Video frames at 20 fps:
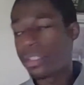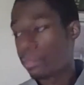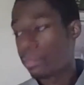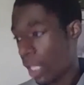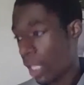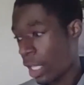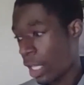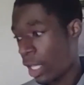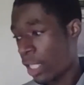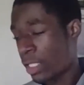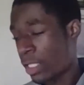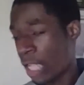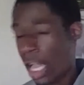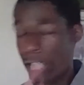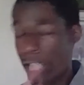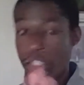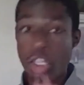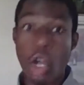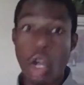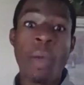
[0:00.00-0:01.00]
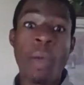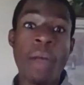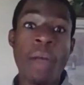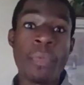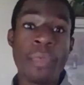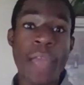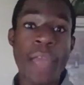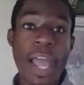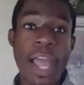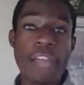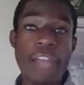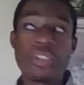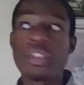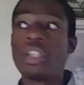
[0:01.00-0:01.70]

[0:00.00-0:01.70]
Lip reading: because I talk about that